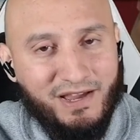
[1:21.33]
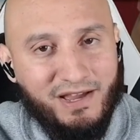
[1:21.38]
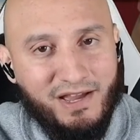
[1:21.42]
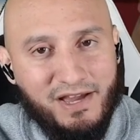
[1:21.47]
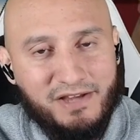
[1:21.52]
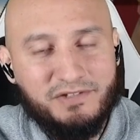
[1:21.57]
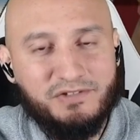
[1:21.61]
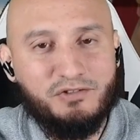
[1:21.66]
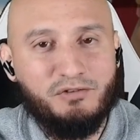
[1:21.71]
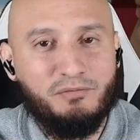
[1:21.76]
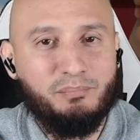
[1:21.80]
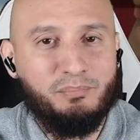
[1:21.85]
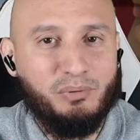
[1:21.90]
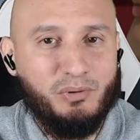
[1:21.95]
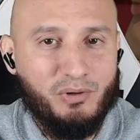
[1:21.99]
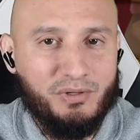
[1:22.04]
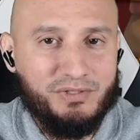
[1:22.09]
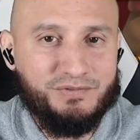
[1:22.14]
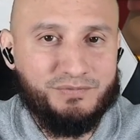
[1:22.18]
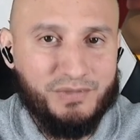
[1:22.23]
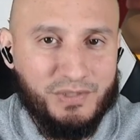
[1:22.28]
Action
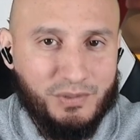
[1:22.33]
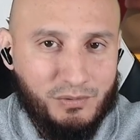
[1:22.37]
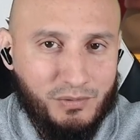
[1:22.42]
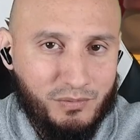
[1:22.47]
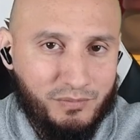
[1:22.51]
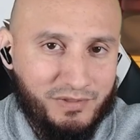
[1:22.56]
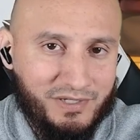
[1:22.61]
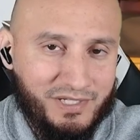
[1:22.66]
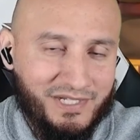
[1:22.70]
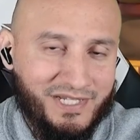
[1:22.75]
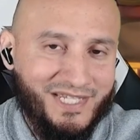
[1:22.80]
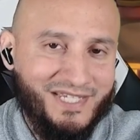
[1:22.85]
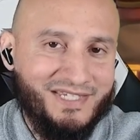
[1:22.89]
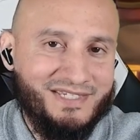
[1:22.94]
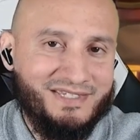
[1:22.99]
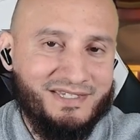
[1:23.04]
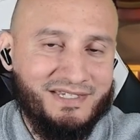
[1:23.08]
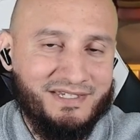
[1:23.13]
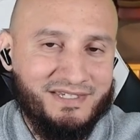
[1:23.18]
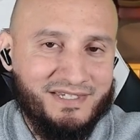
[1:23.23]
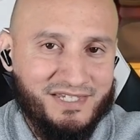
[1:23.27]
points recovery
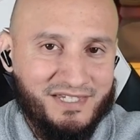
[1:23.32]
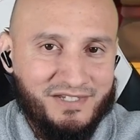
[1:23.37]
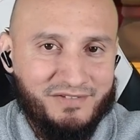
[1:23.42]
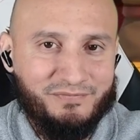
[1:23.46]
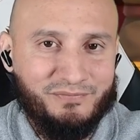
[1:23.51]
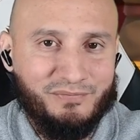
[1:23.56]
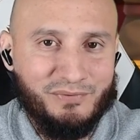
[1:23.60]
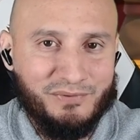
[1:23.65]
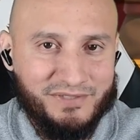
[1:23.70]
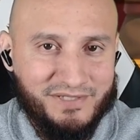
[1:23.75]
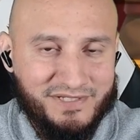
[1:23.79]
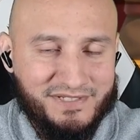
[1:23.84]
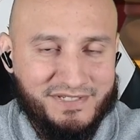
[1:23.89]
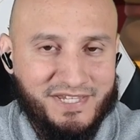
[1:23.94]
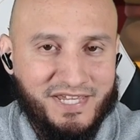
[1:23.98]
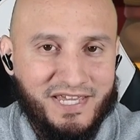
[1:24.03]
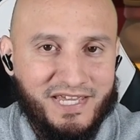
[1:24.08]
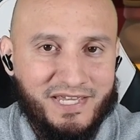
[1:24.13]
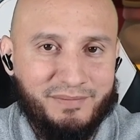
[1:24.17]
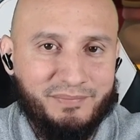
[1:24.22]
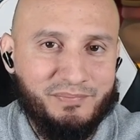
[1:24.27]
is the key for this
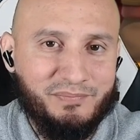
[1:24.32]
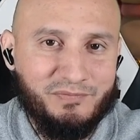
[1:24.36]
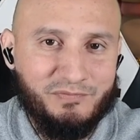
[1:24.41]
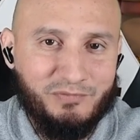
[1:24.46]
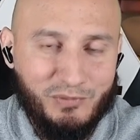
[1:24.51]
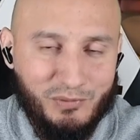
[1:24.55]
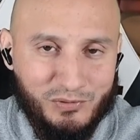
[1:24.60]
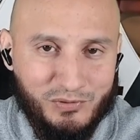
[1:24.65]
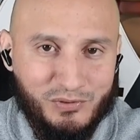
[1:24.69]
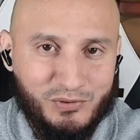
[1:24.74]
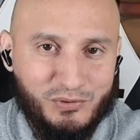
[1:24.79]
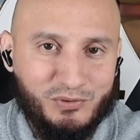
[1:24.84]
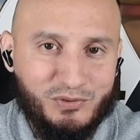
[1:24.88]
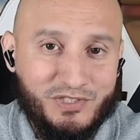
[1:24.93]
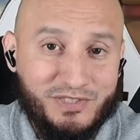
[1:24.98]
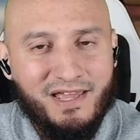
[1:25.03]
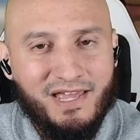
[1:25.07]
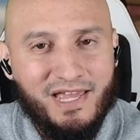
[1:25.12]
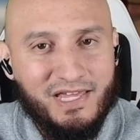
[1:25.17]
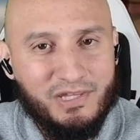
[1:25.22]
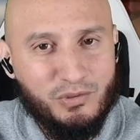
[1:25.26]
game for
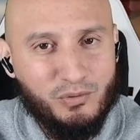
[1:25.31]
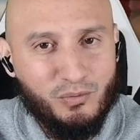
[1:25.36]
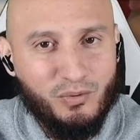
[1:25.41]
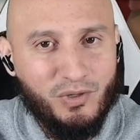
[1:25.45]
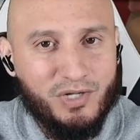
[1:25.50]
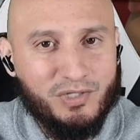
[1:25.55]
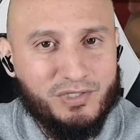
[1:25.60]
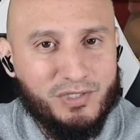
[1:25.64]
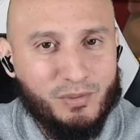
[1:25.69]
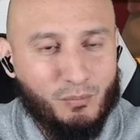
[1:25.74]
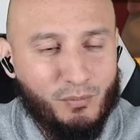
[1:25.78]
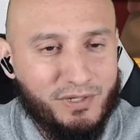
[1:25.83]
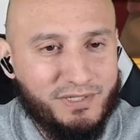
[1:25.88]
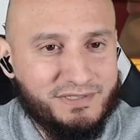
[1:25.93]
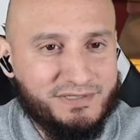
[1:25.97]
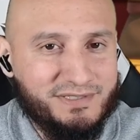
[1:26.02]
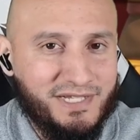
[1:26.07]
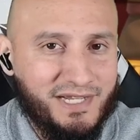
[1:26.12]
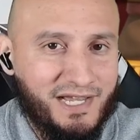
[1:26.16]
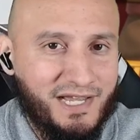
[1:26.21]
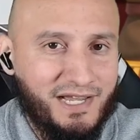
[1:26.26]
use, and you are the
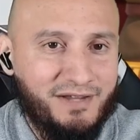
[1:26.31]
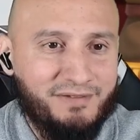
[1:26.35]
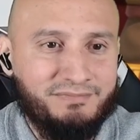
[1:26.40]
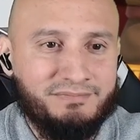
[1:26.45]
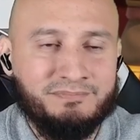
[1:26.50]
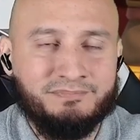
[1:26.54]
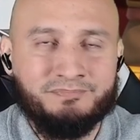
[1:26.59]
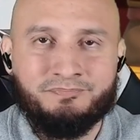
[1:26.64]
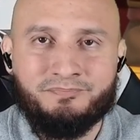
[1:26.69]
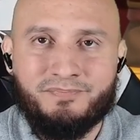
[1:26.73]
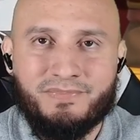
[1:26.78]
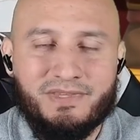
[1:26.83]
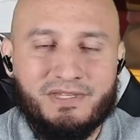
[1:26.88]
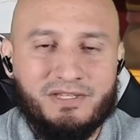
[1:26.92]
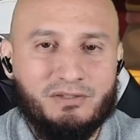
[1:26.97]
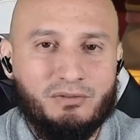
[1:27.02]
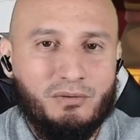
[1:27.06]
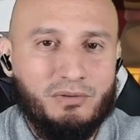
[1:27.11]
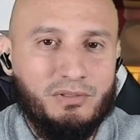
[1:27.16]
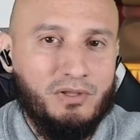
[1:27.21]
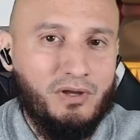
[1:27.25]
ones that have,
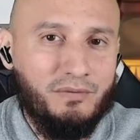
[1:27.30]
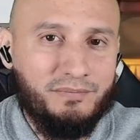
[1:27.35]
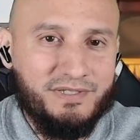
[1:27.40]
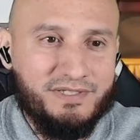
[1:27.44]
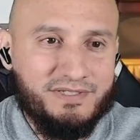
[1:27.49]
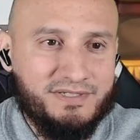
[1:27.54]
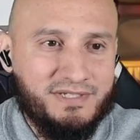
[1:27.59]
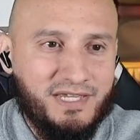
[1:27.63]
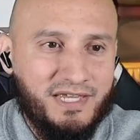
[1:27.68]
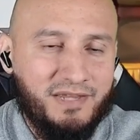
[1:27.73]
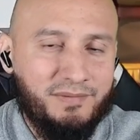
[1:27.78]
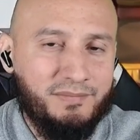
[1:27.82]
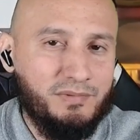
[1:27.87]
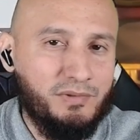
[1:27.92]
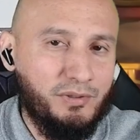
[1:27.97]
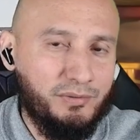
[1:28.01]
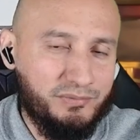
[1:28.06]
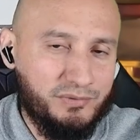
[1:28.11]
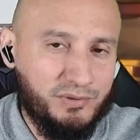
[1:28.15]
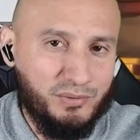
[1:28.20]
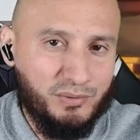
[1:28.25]
love this game,
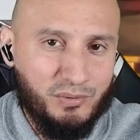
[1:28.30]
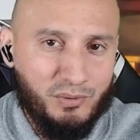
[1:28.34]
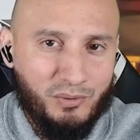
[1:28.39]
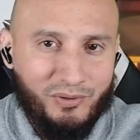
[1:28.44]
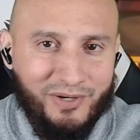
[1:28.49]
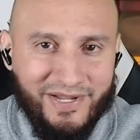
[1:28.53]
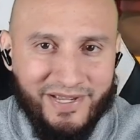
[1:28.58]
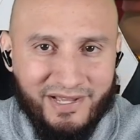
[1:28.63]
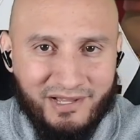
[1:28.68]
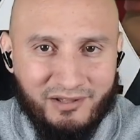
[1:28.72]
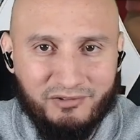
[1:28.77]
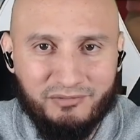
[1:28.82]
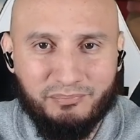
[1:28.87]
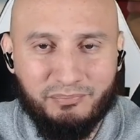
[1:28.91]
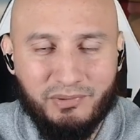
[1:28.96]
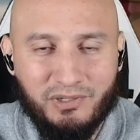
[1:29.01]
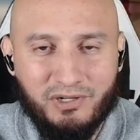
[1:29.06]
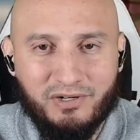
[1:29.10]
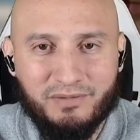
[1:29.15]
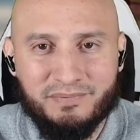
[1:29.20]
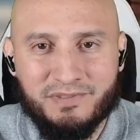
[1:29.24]
love to go and hunt
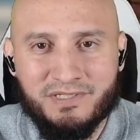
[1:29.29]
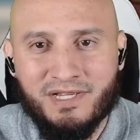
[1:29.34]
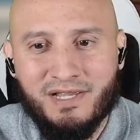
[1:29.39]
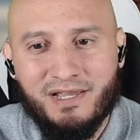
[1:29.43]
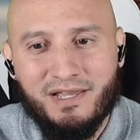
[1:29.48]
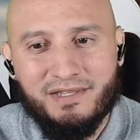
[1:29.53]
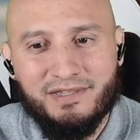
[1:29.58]
barbs.